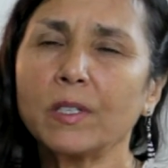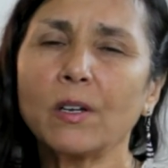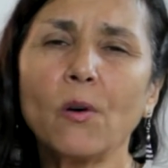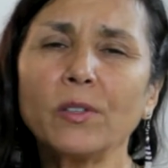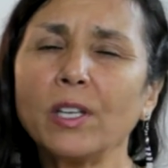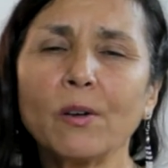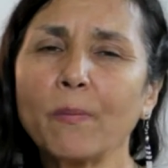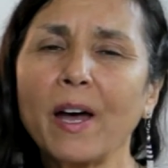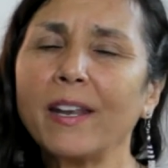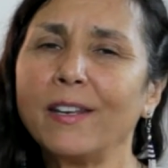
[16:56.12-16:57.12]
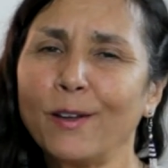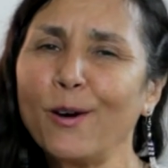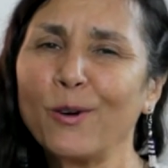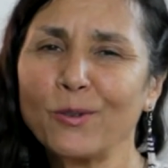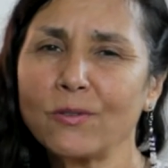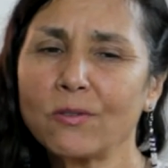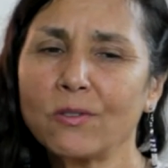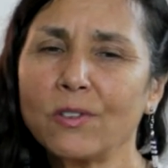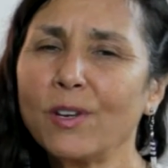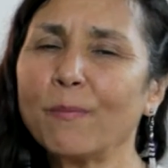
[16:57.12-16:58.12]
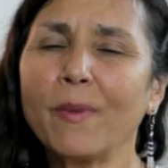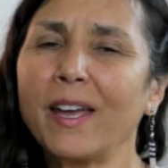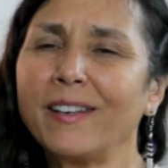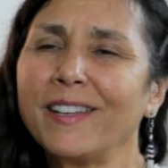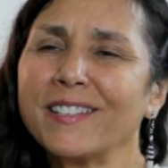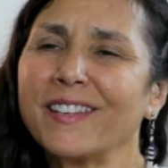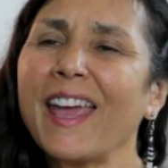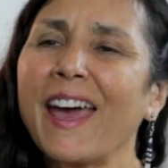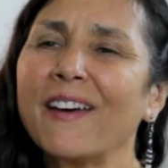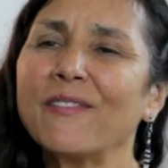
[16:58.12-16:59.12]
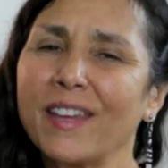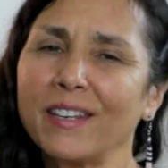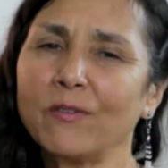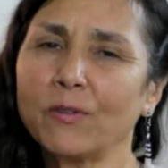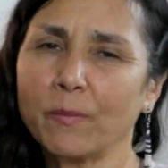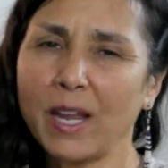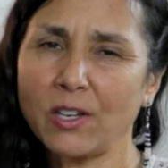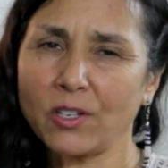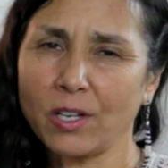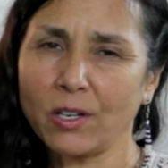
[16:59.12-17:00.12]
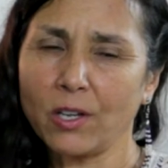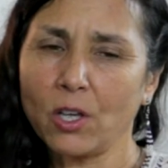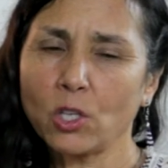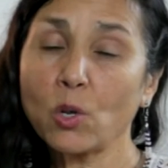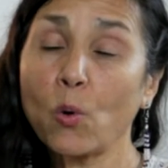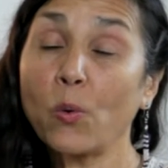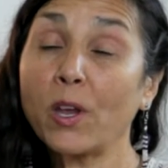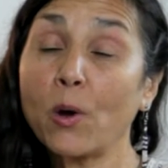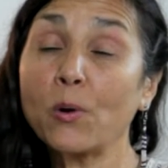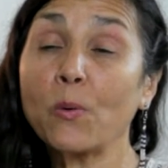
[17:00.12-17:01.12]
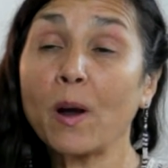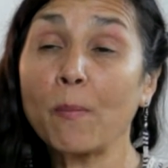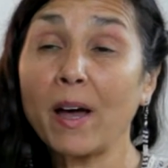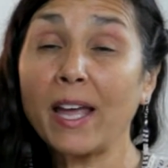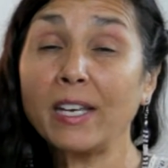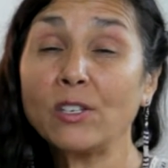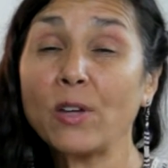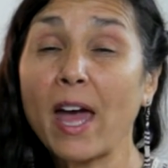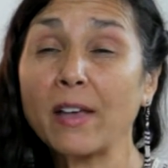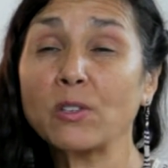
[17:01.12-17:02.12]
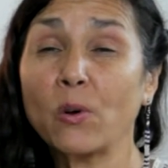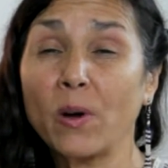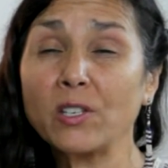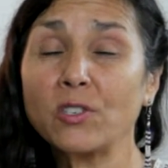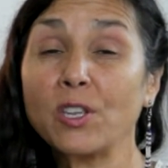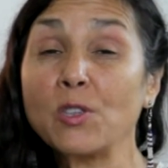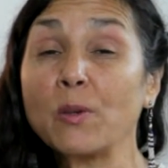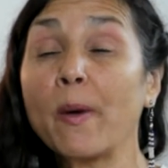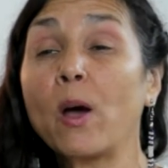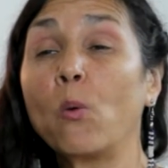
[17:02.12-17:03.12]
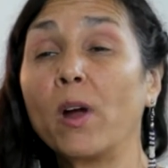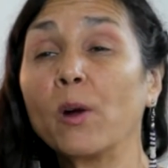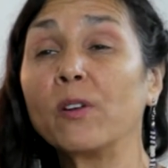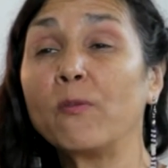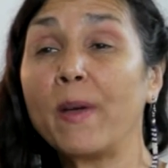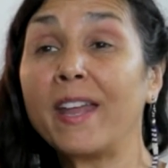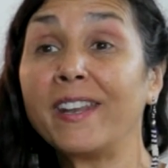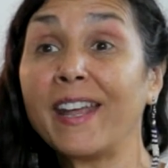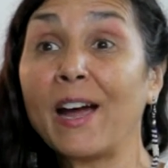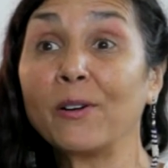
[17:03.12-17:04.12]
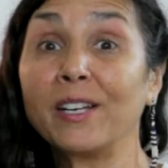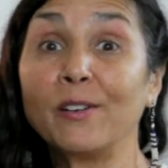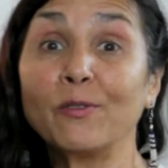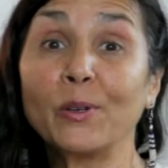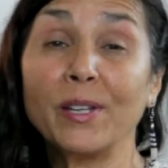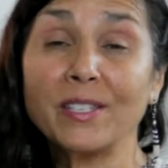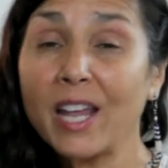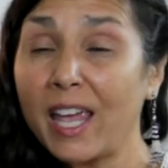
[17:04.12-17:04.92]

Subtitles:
Only your body knows. Your mind doesn't have that information. So when we go to our mind to ask questions about where we've been and how we're influenced,